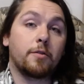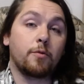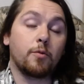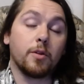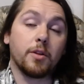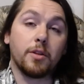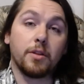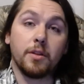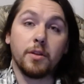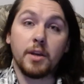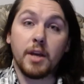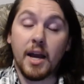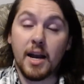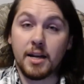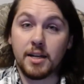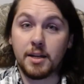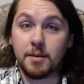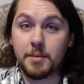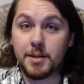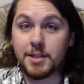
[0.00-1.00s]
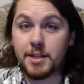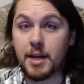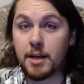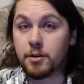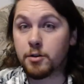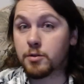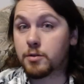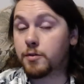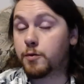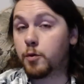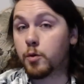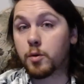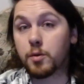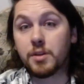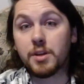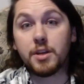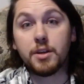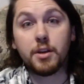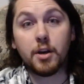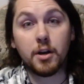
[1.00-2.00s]
with the academic standards for the
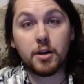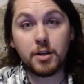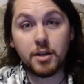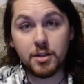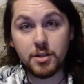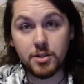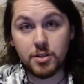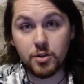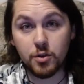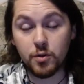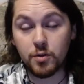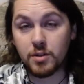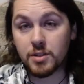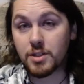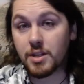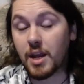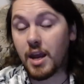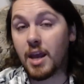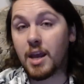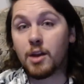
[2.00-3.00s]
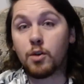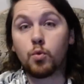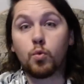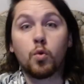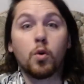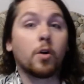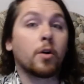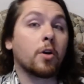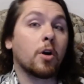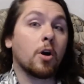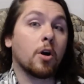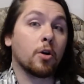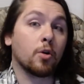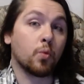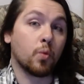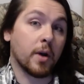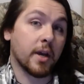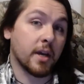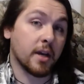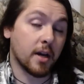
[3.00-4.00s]
youngest students and work our
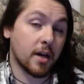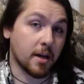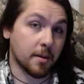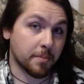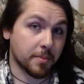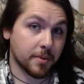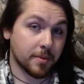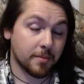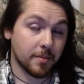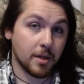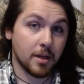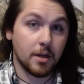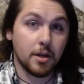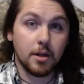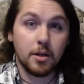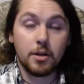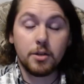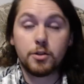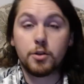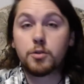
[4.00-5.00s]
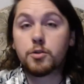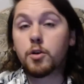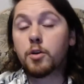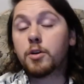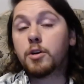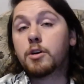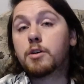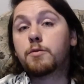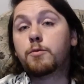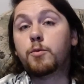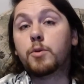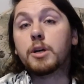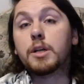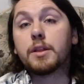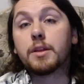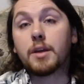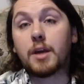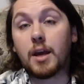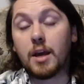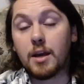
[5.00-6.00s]
way up. So starting off
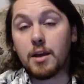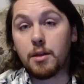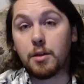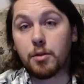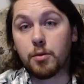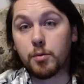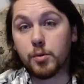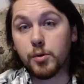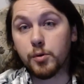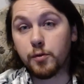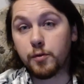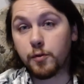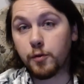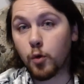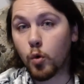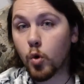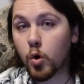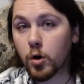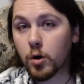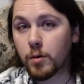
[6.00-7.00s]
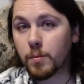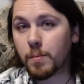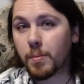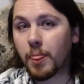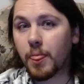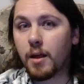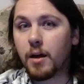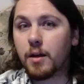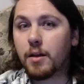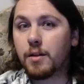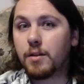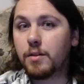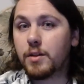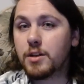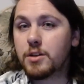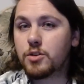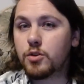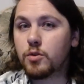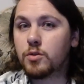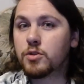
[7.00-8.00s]
with K through 4, these
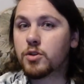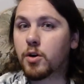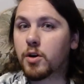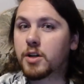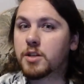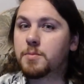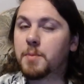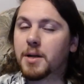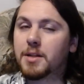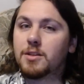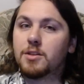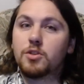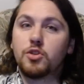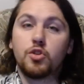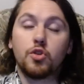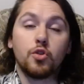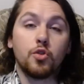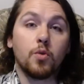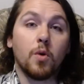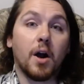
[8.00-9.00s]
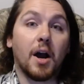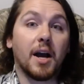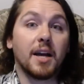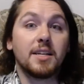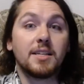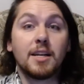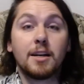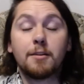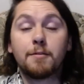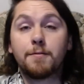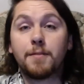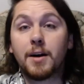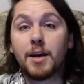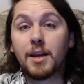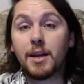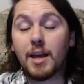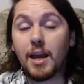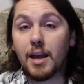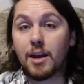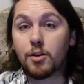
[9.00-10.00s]
students are expected to identify
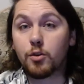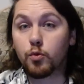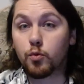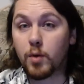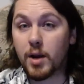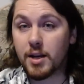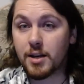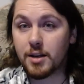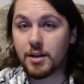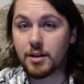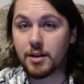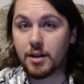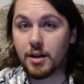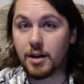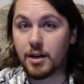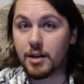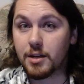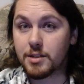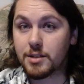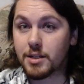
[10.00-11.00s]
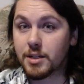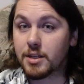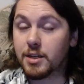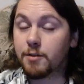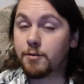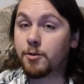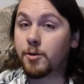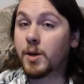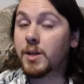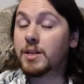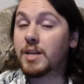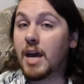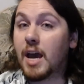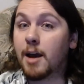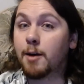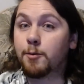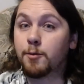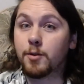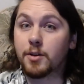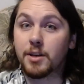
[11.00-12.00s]
and recognize significant
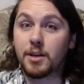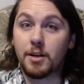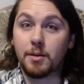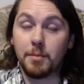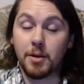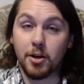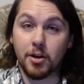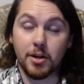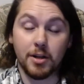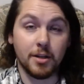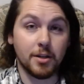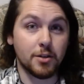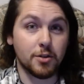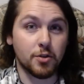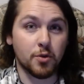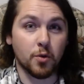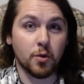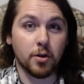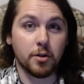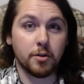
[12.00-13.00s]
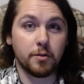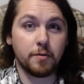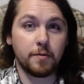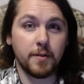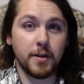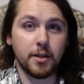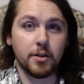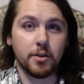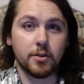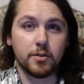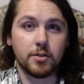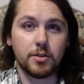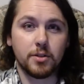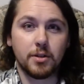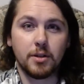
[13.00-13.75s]
African American historical figures.